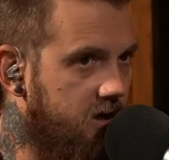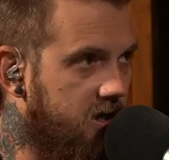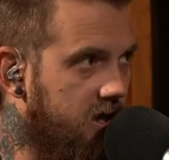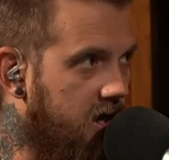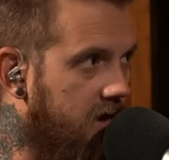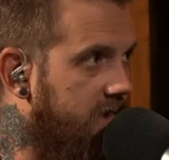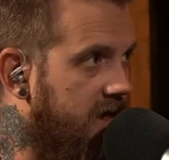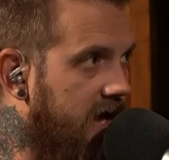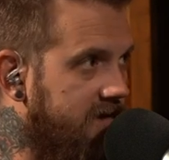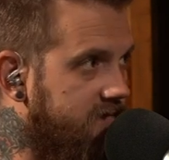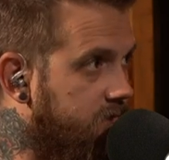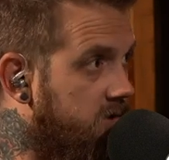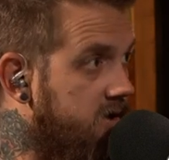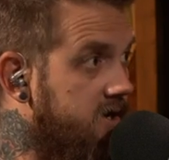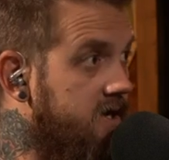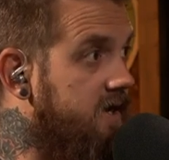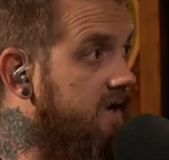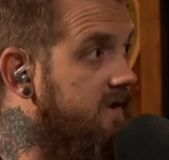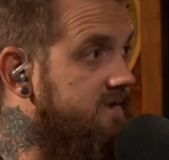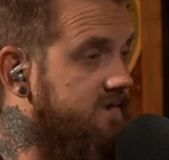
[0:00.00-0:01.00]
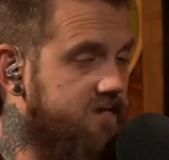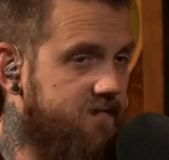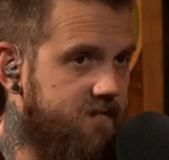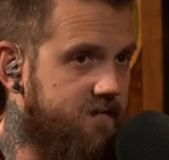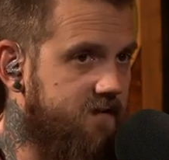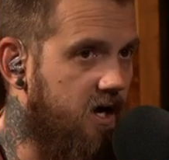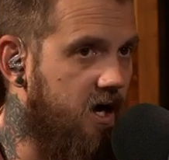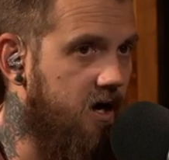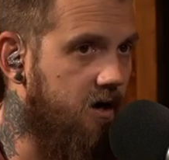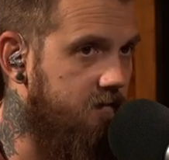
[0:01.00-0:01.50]
and that's where he gets his
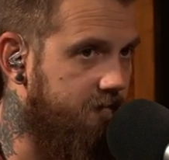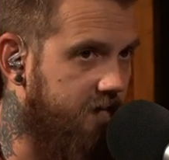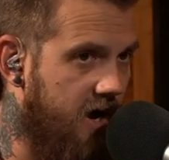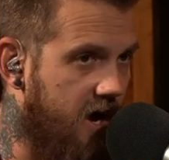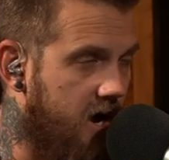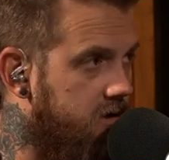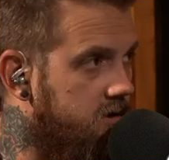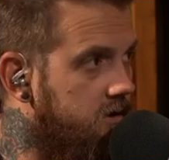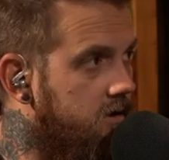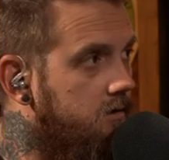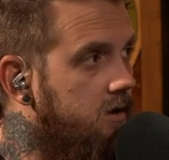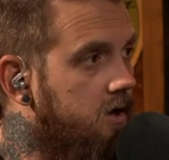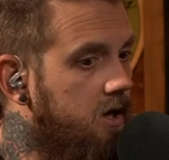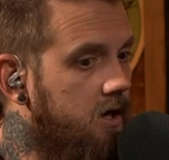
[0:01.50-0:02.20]
entire value.